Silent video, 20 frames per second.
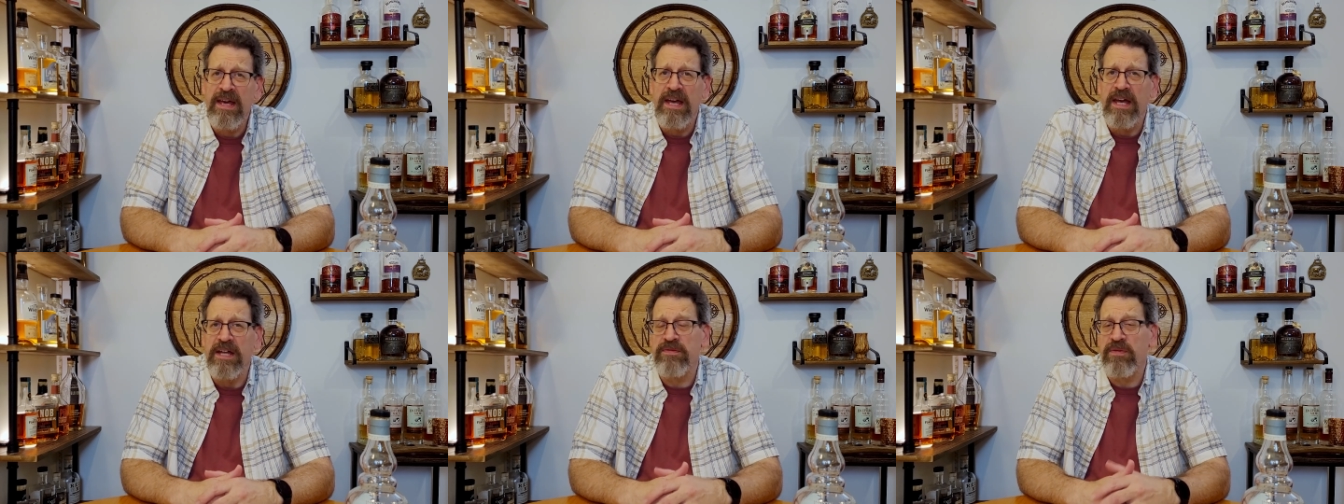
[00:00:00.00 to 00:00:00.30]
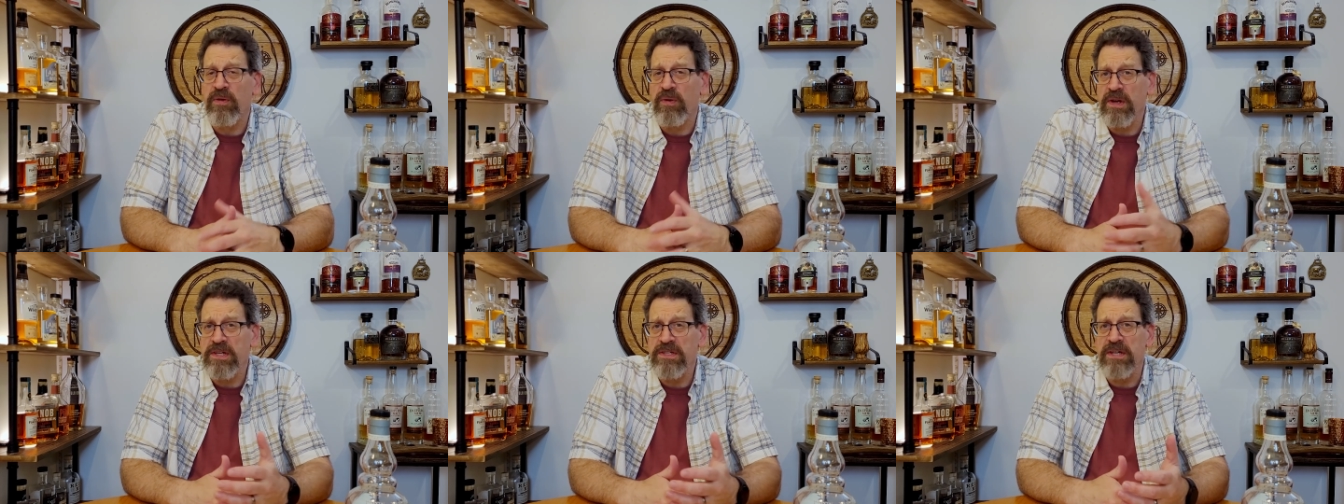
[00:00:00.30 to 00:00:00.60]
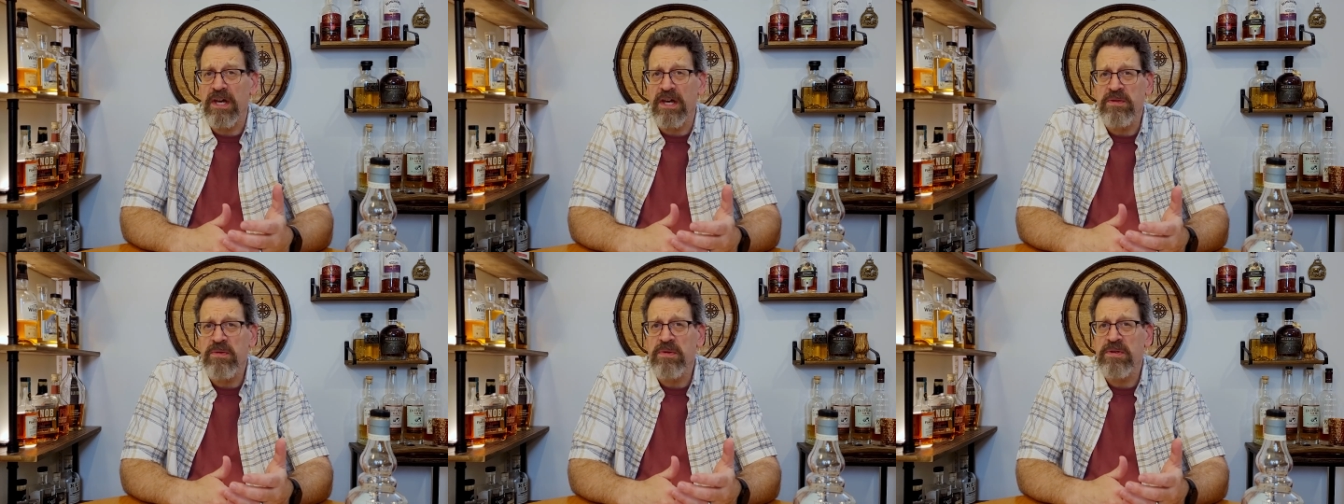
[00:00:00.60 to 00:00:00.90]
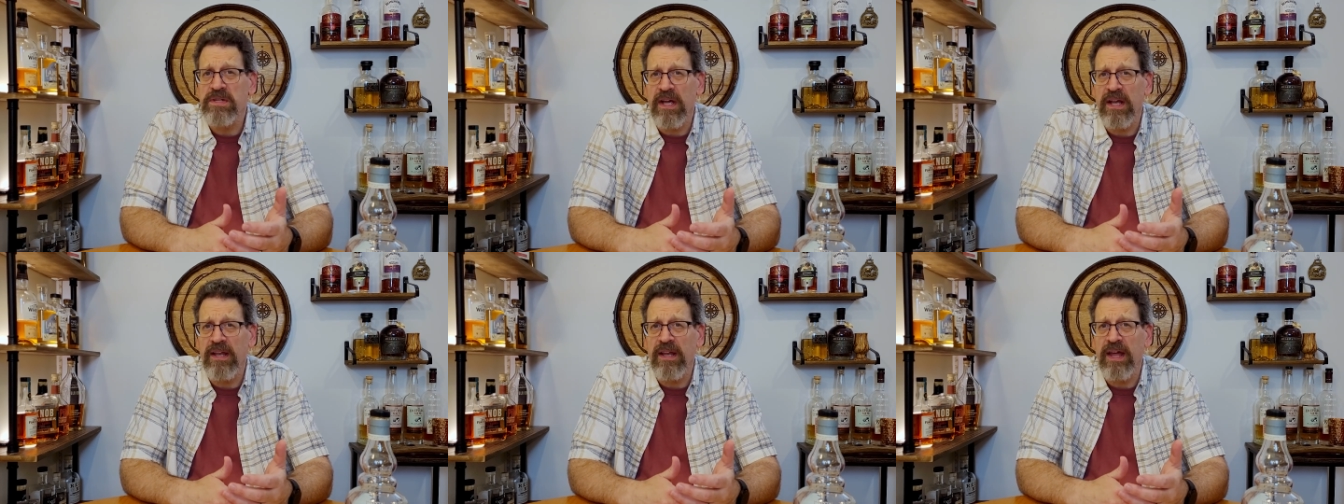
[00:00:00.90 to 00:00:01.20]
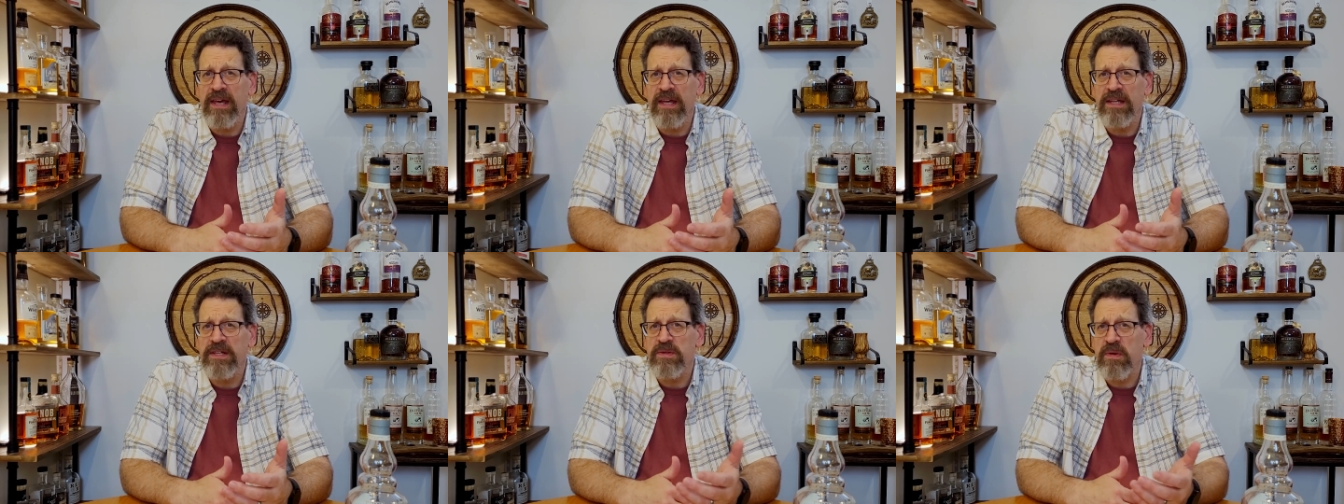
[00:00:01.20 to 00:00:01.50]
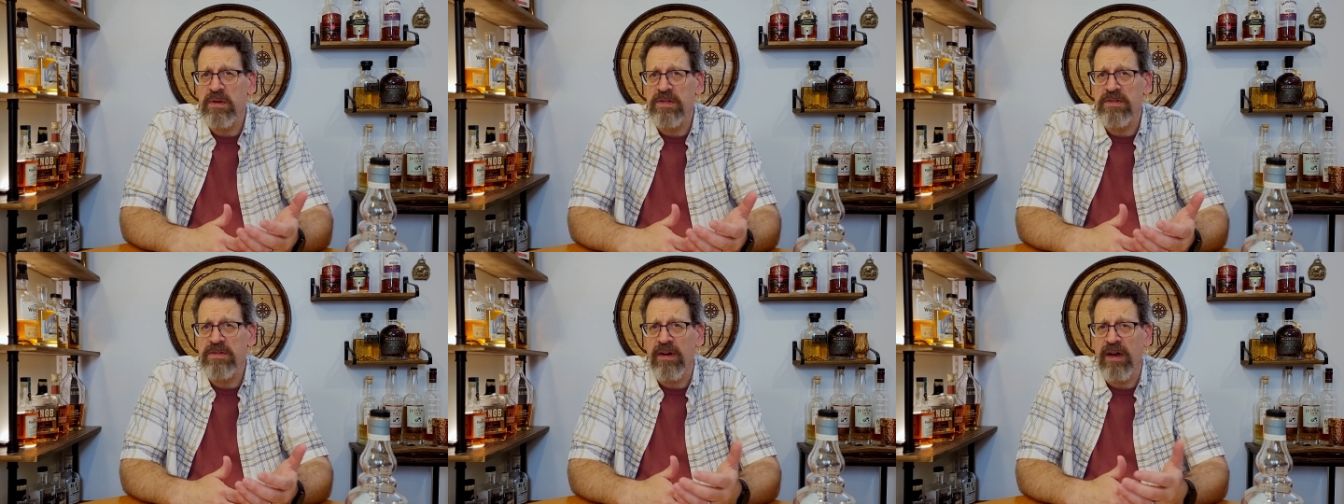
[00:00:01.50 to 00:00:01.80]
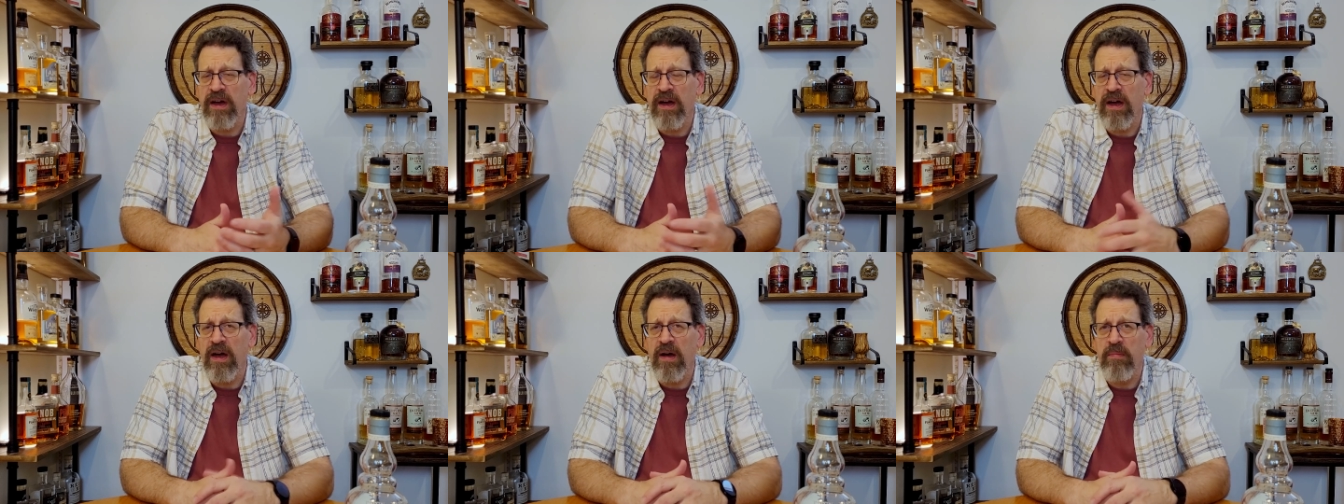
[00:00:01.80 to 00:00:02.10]
It's 46, which I like. It's it's
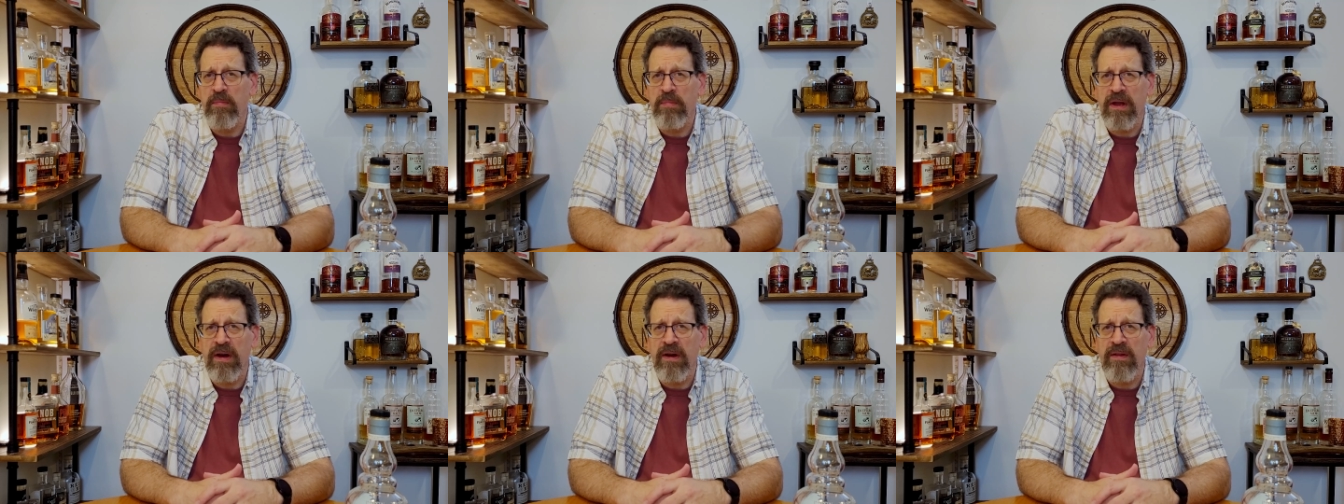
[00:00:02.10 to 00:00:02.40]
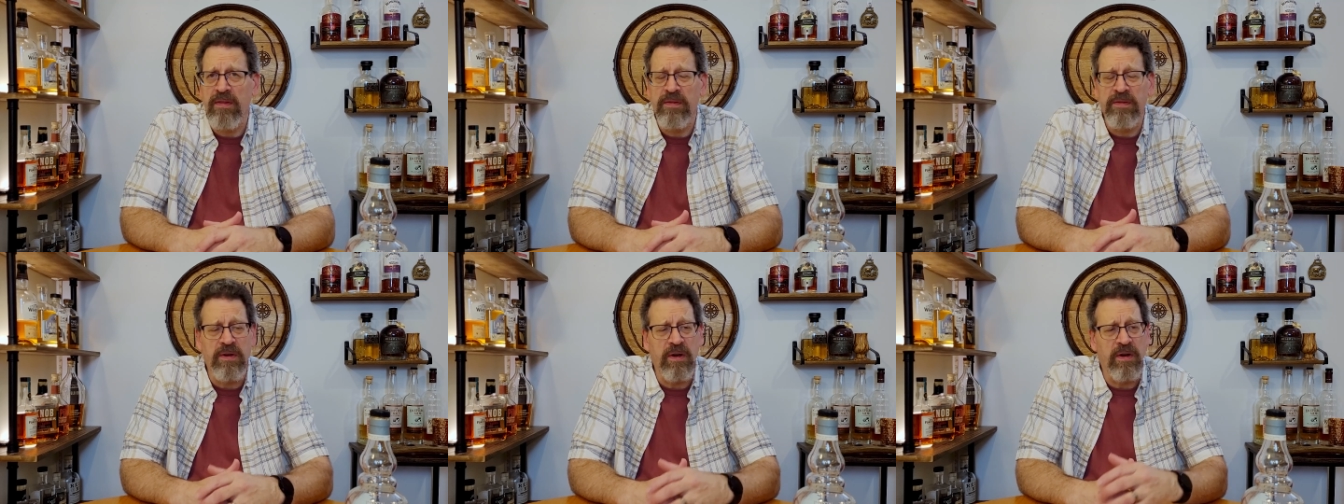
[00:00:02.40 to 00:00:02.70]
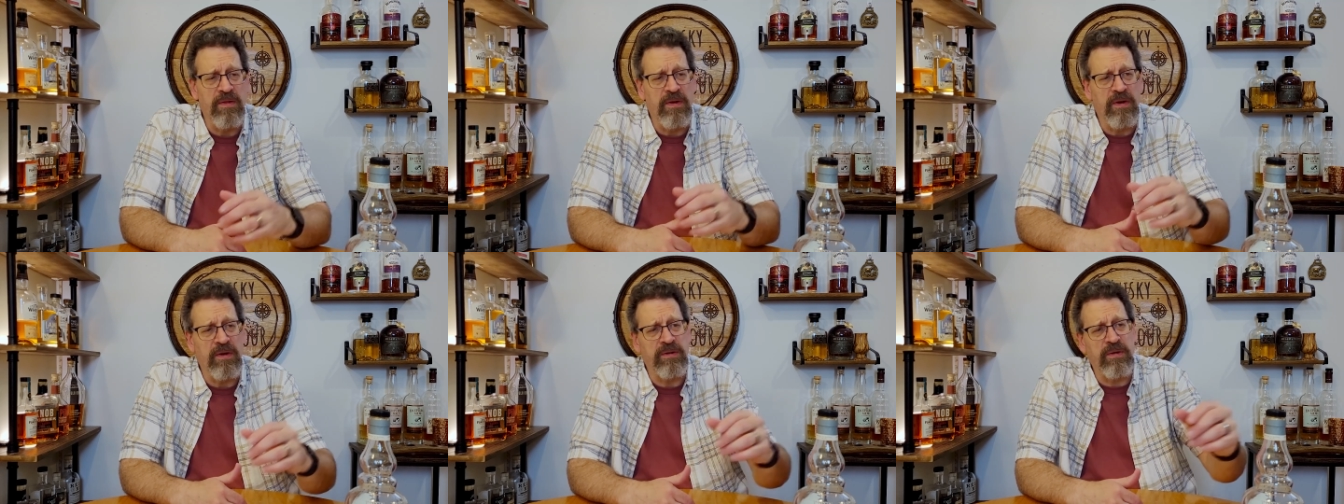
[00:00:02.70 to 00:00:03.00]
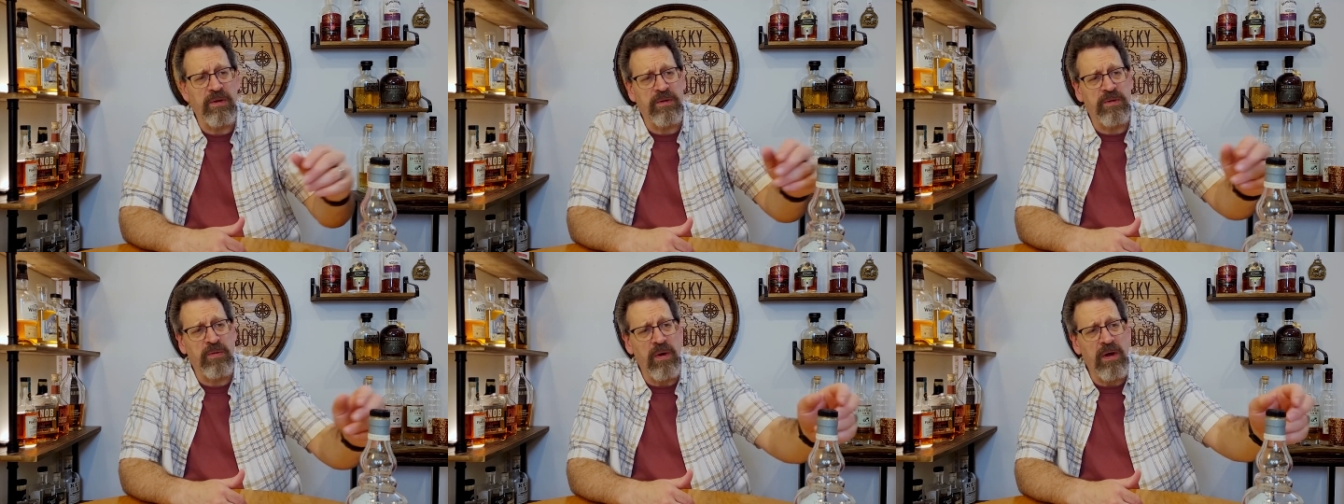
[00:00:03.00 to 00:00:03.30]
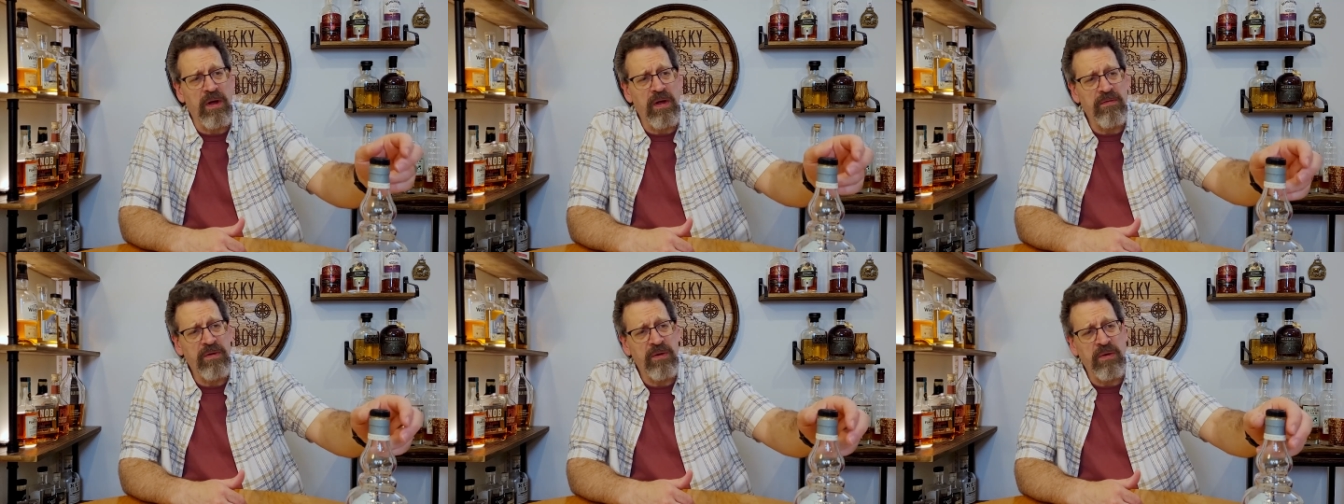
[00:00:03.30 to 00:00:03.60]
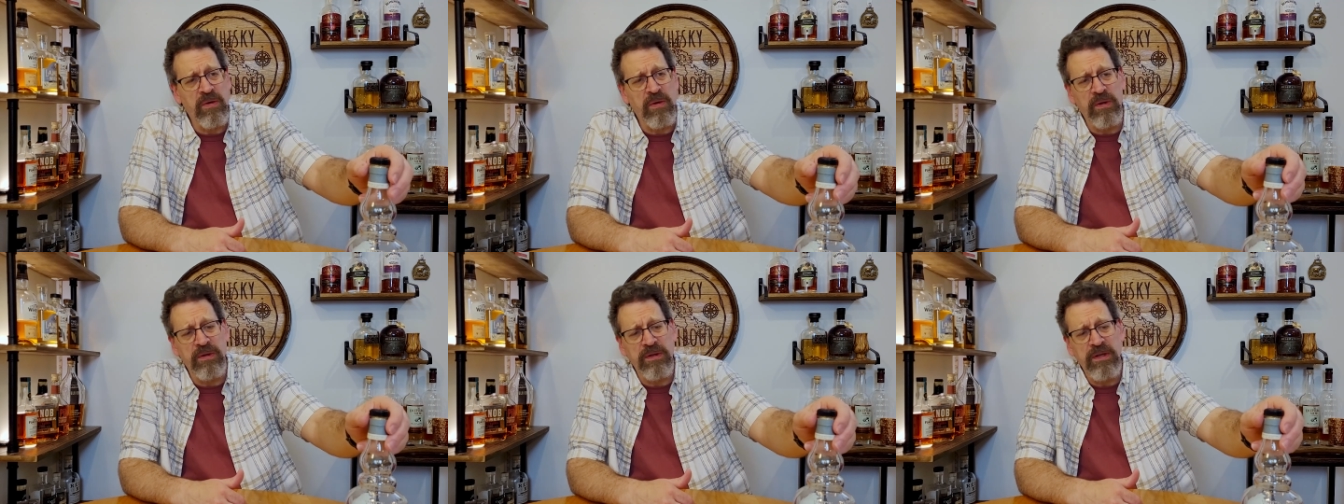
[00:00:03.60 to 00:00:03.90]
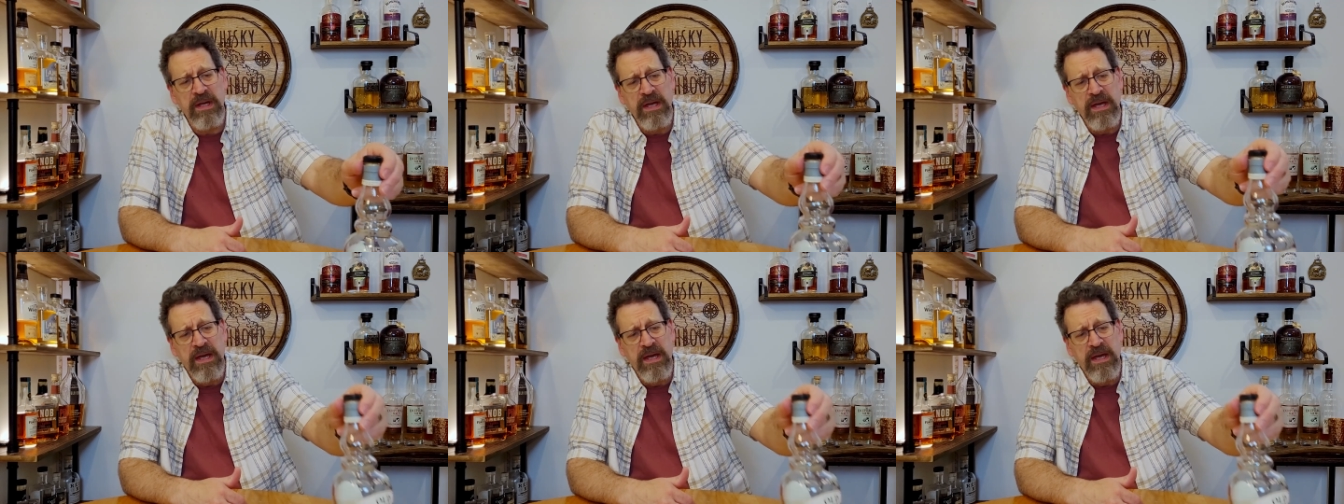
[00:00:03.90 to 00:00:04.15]
uh, better than their their, their 12 year old.